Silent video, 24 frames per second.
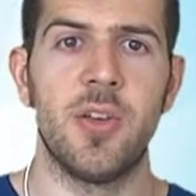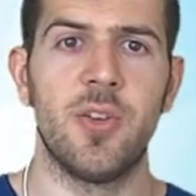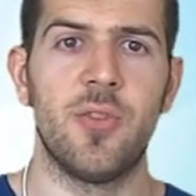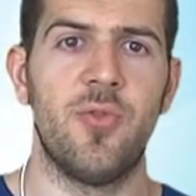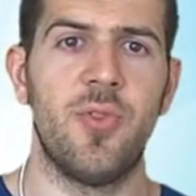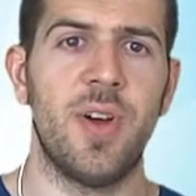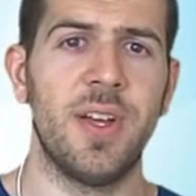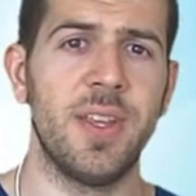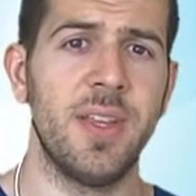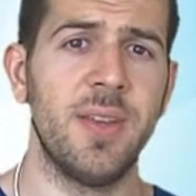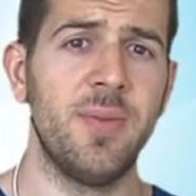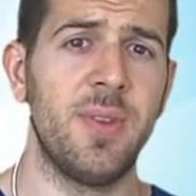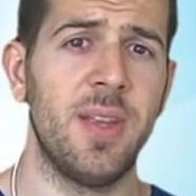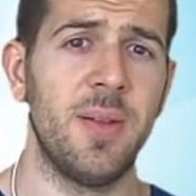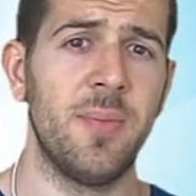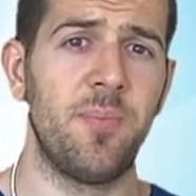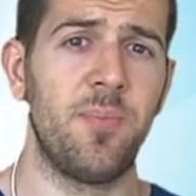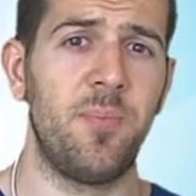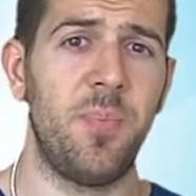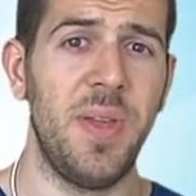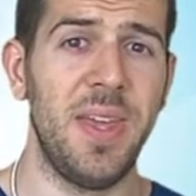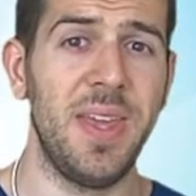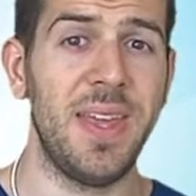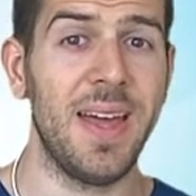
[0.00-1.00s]
Rather than
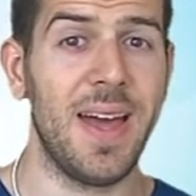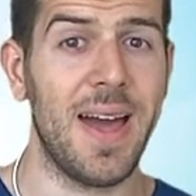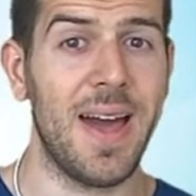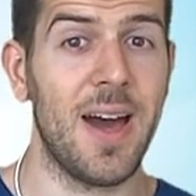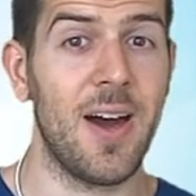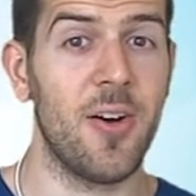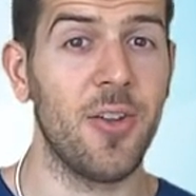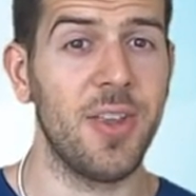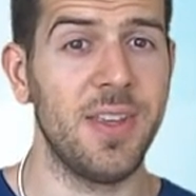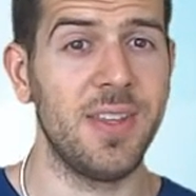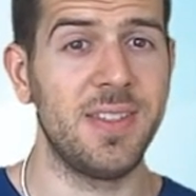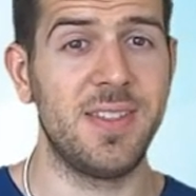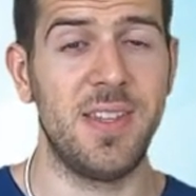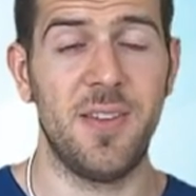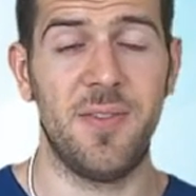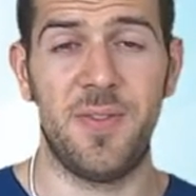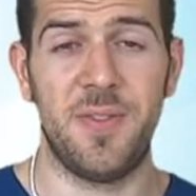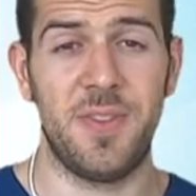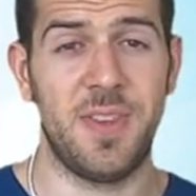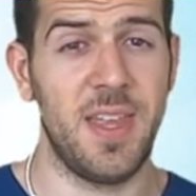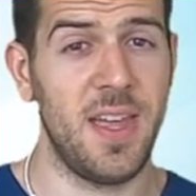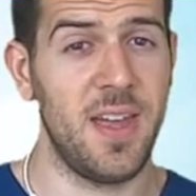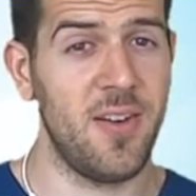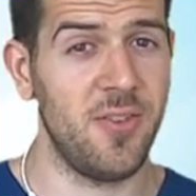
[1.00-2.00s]
pig out as
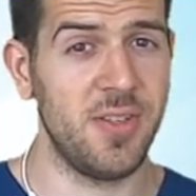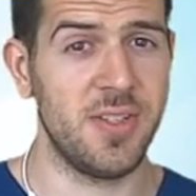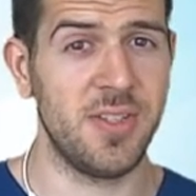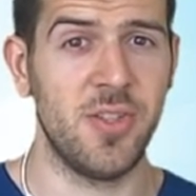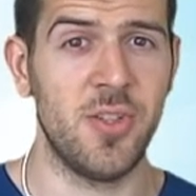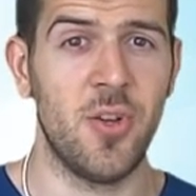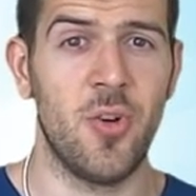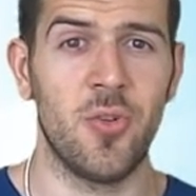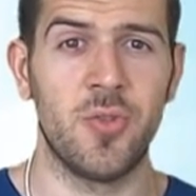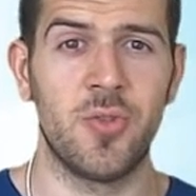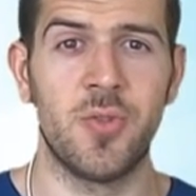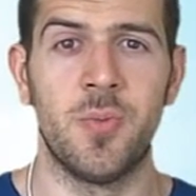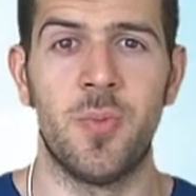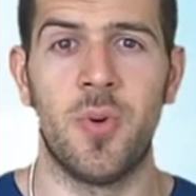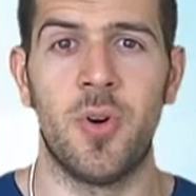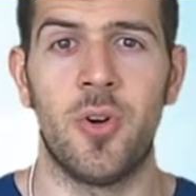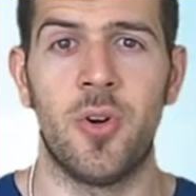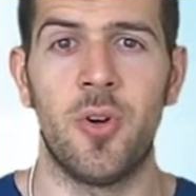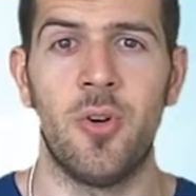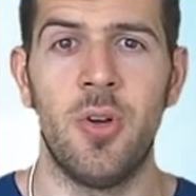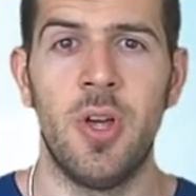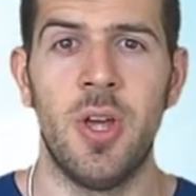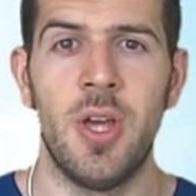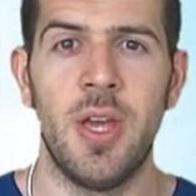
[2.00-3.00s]
if there is no
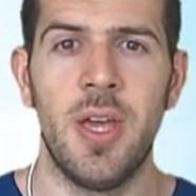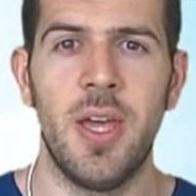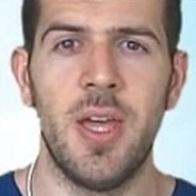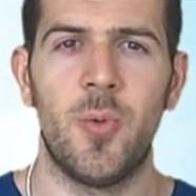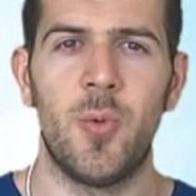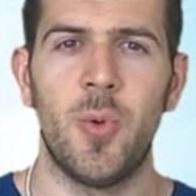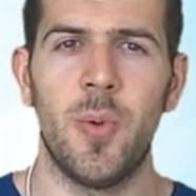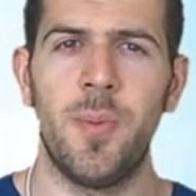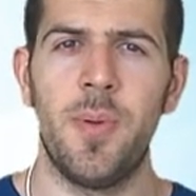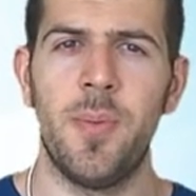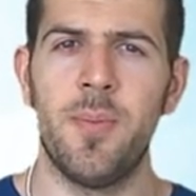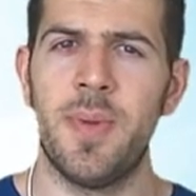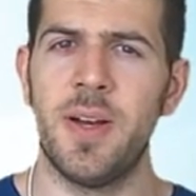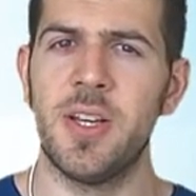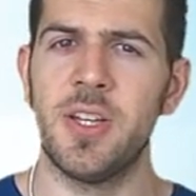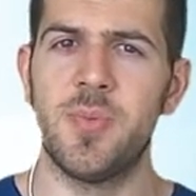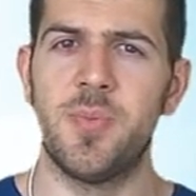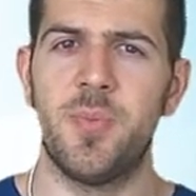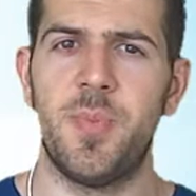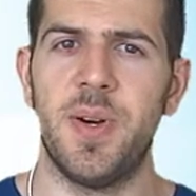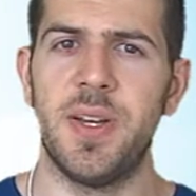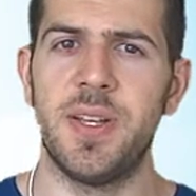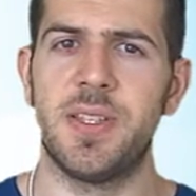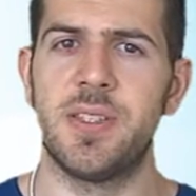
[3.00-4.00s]
tomorrow, it would be
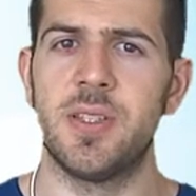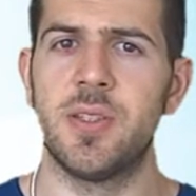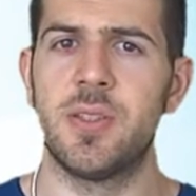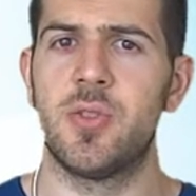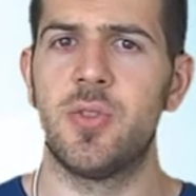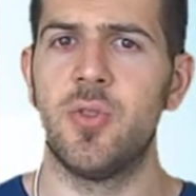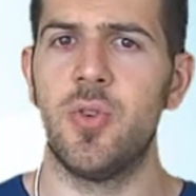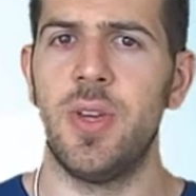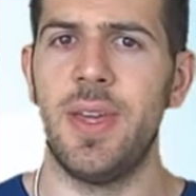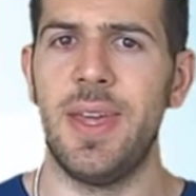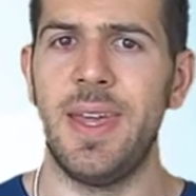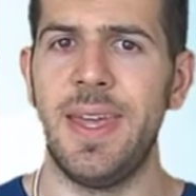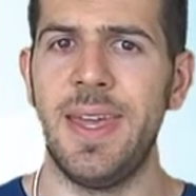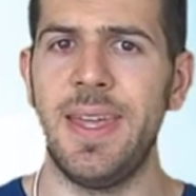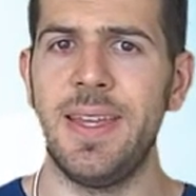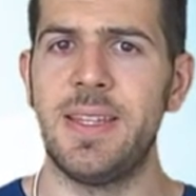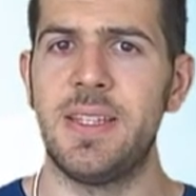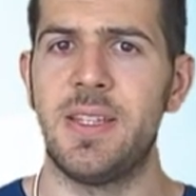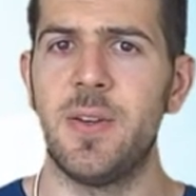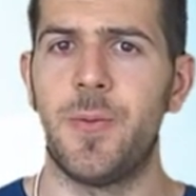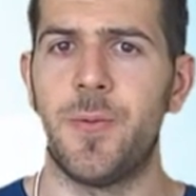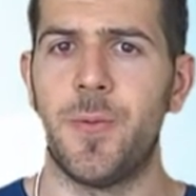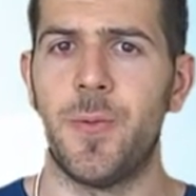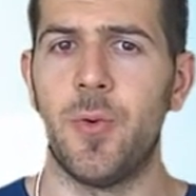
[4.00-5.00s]
much better to
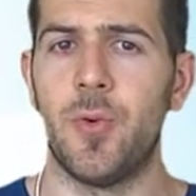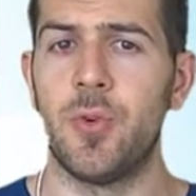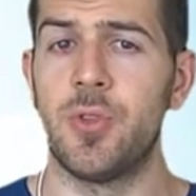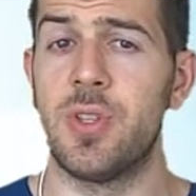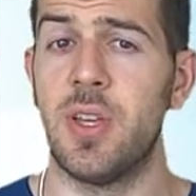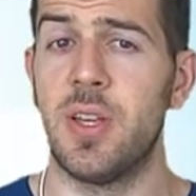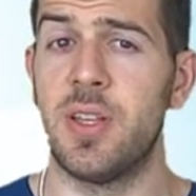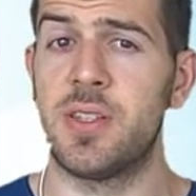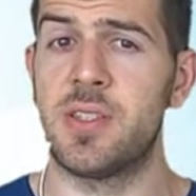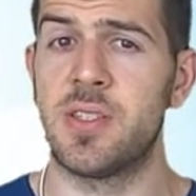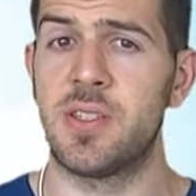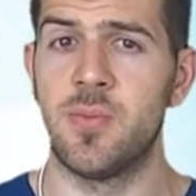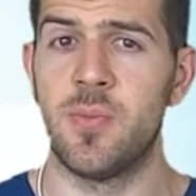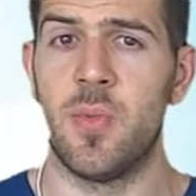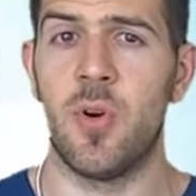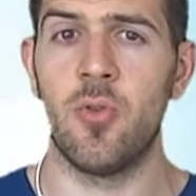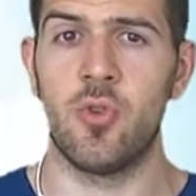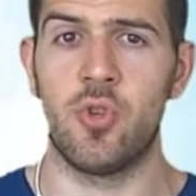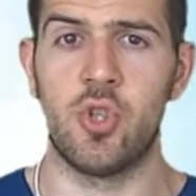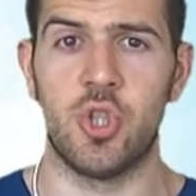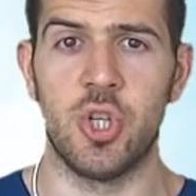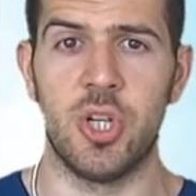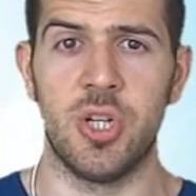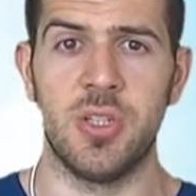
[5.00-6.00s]
eat the food at
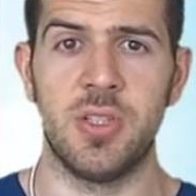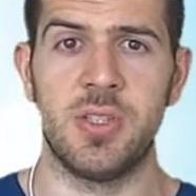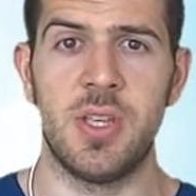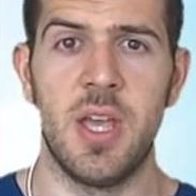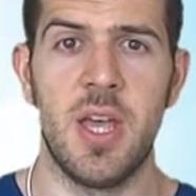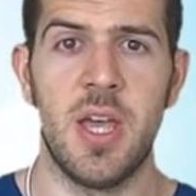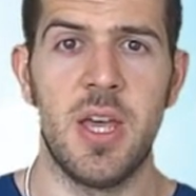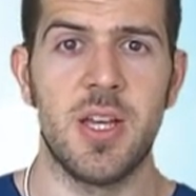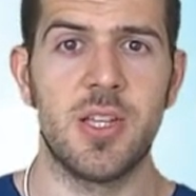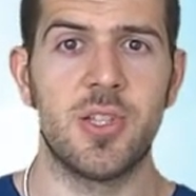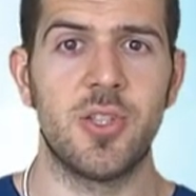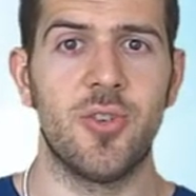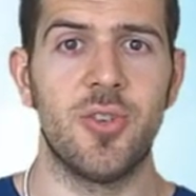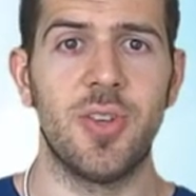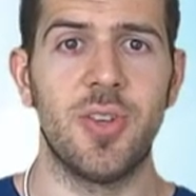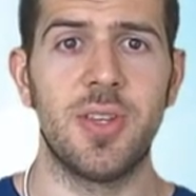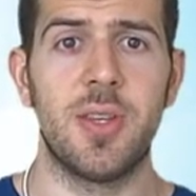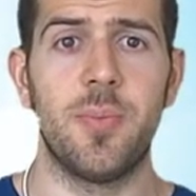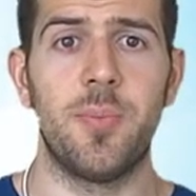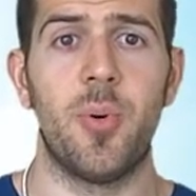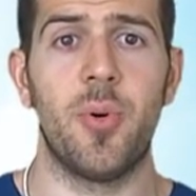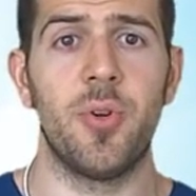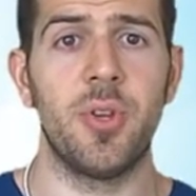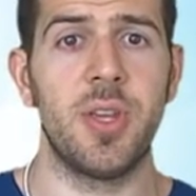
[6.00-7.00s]
small chunks so that
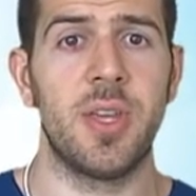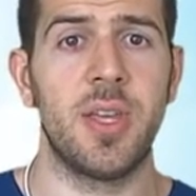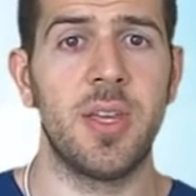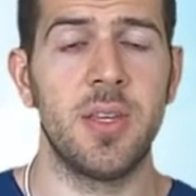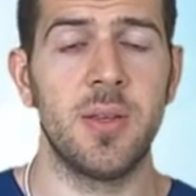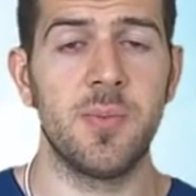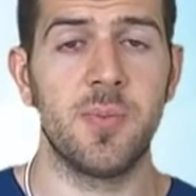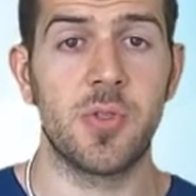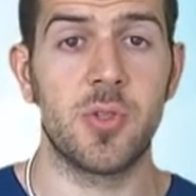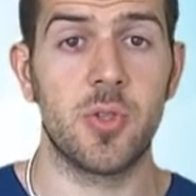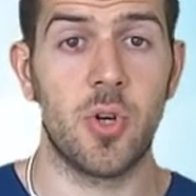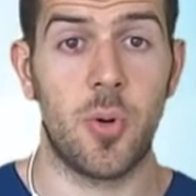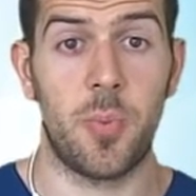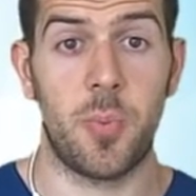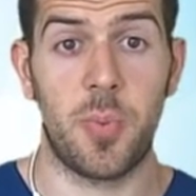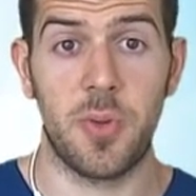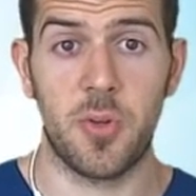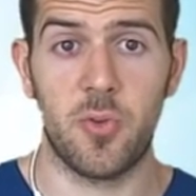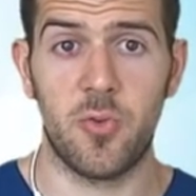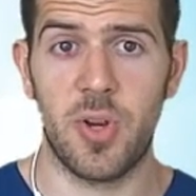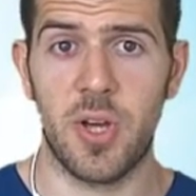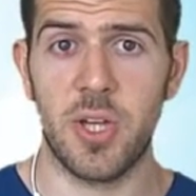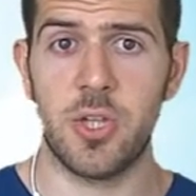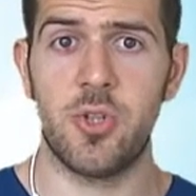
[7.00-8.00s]
the body can absorb
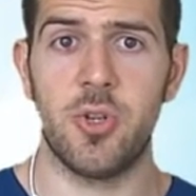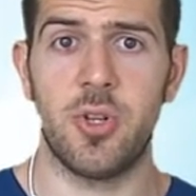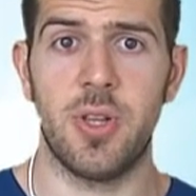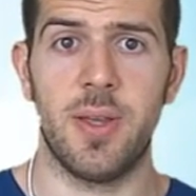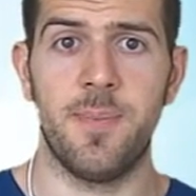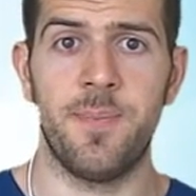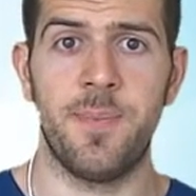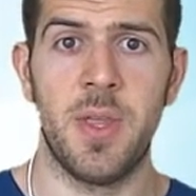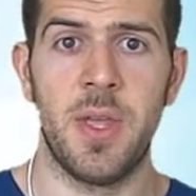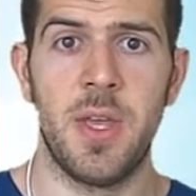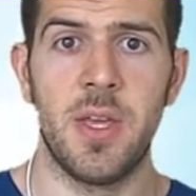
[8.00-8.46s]
it gradually.